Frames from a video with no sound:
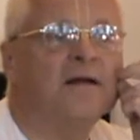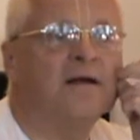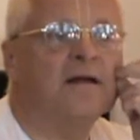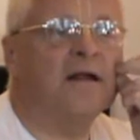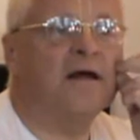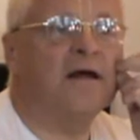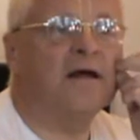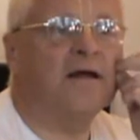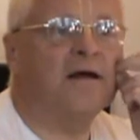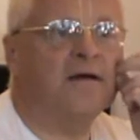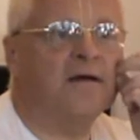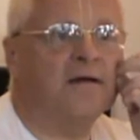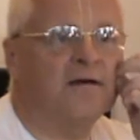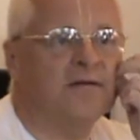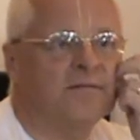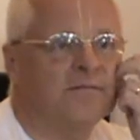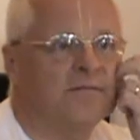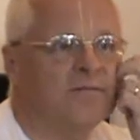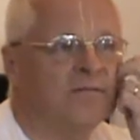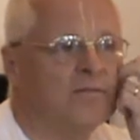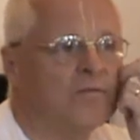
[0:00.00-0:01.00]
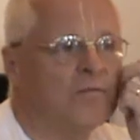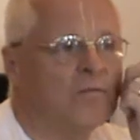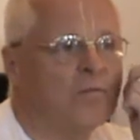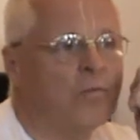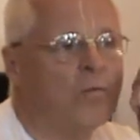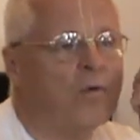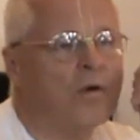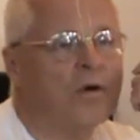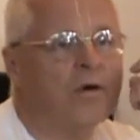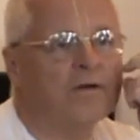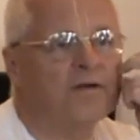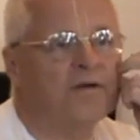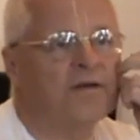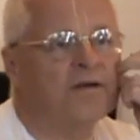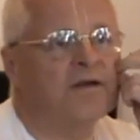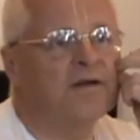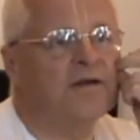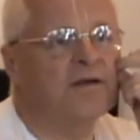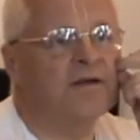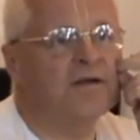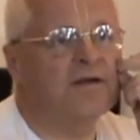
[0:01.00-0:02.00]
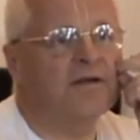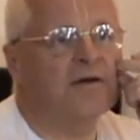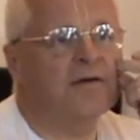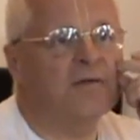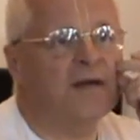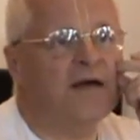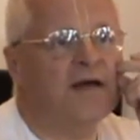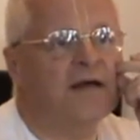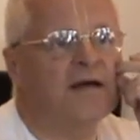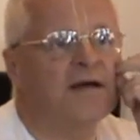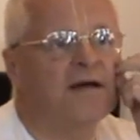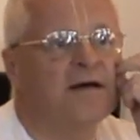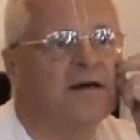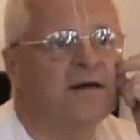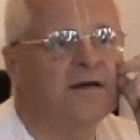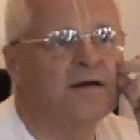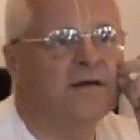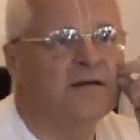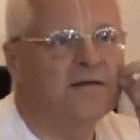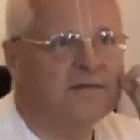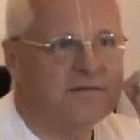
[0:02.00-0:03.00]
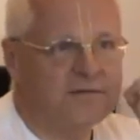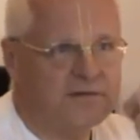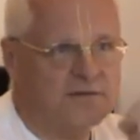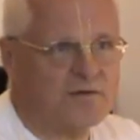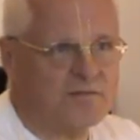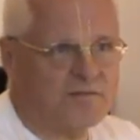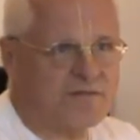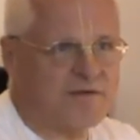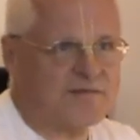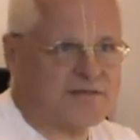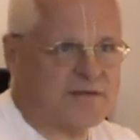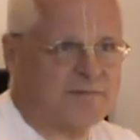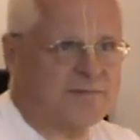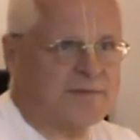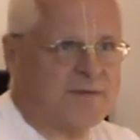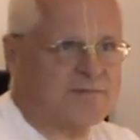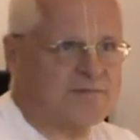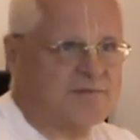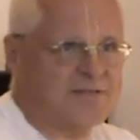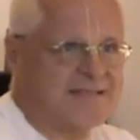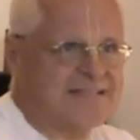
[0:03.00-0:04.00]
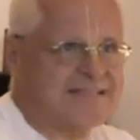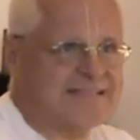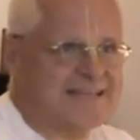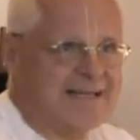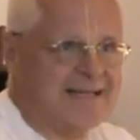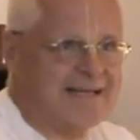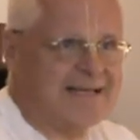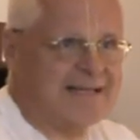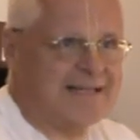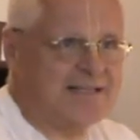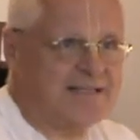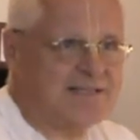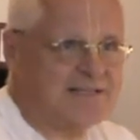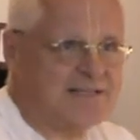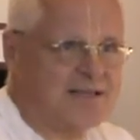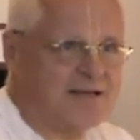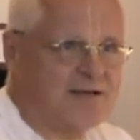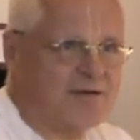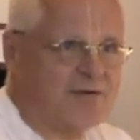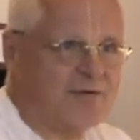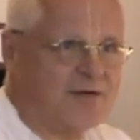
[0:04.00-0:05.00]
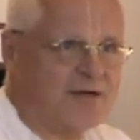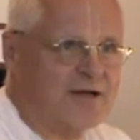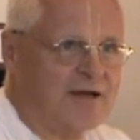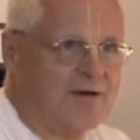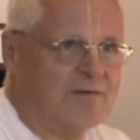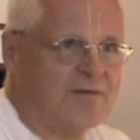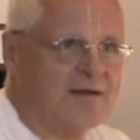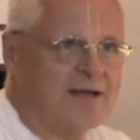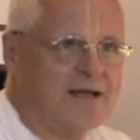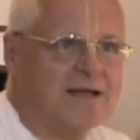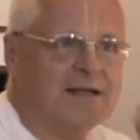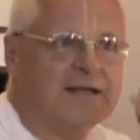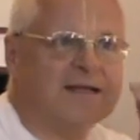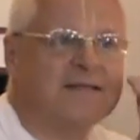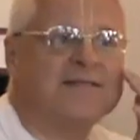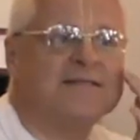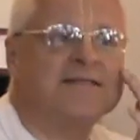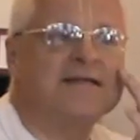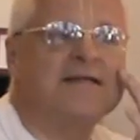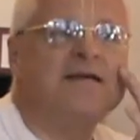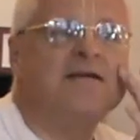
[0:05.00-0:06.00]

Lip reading: like a wart, you know, like, you know, we have sometimes in the skin little thing growing out like this.